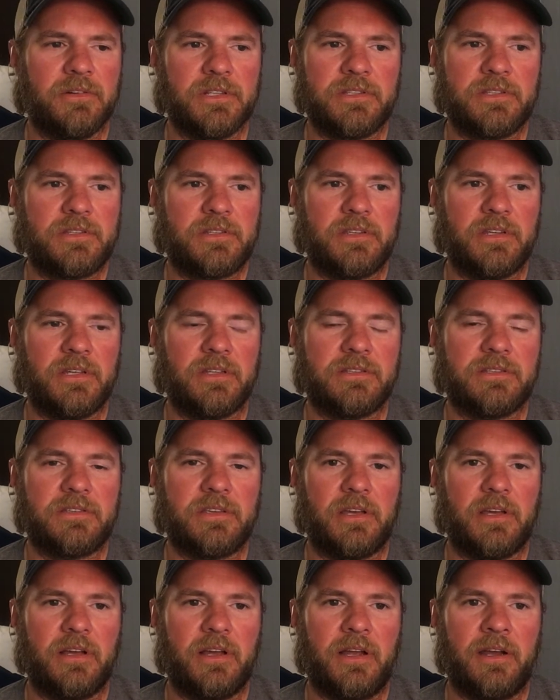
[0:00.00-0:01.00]
It's, it's,
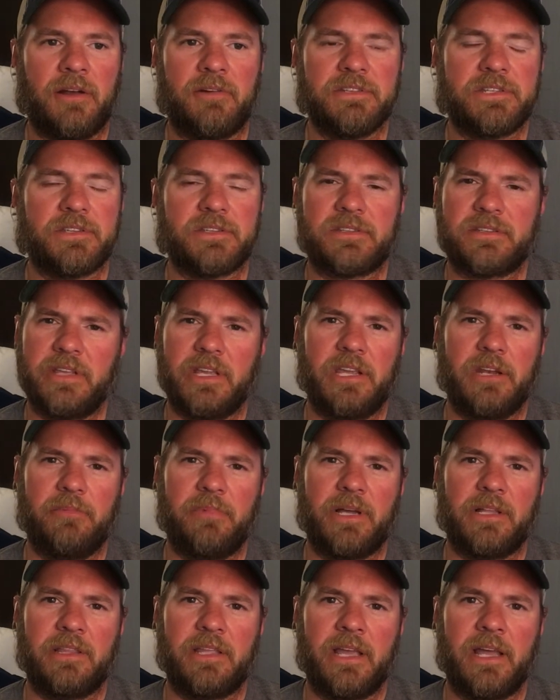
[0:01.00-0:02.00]
uh, and I was just thinking
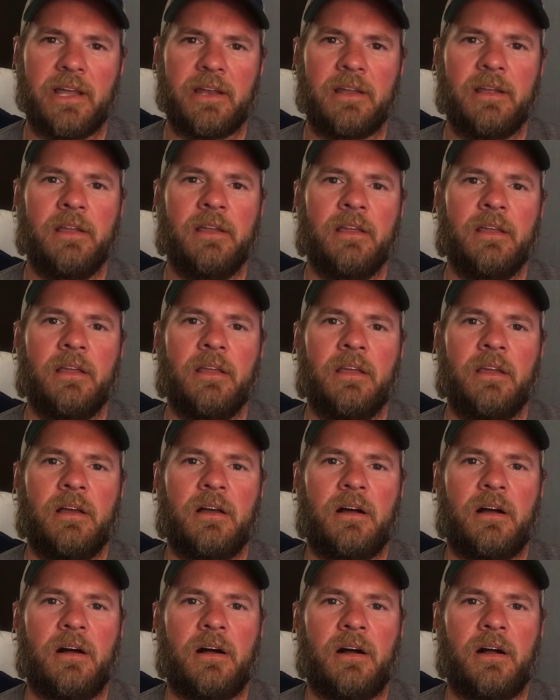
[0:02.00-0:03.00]
about that
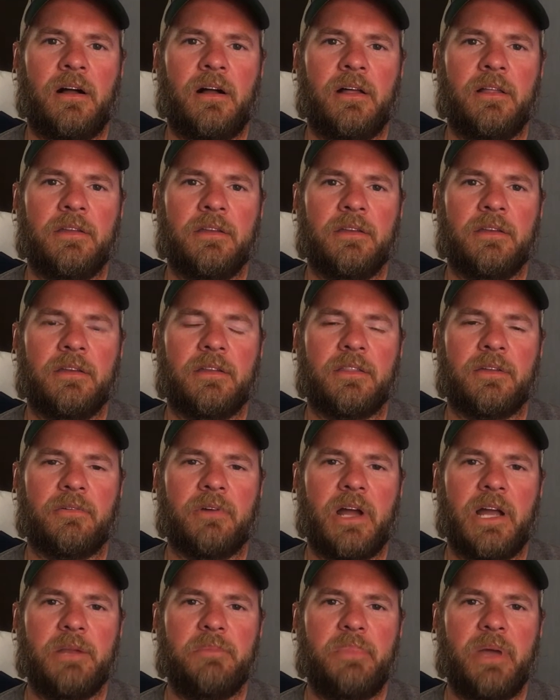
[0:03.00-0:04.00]
on the
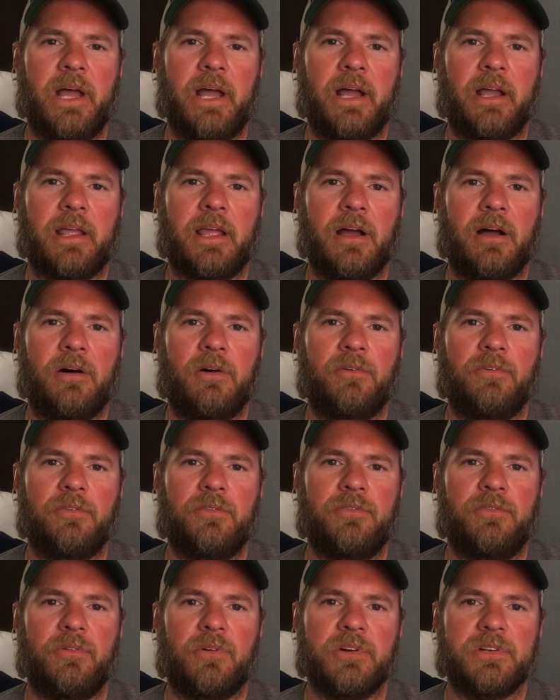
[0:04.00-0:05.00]
ride back, how
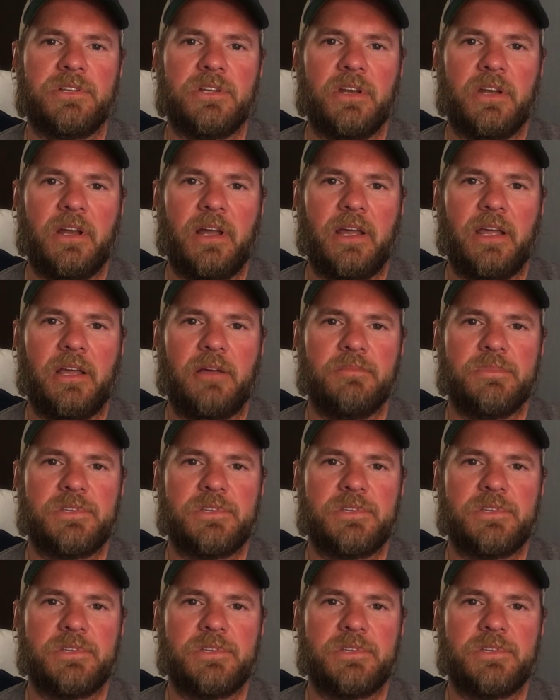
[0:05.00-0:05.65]
fortunate I am.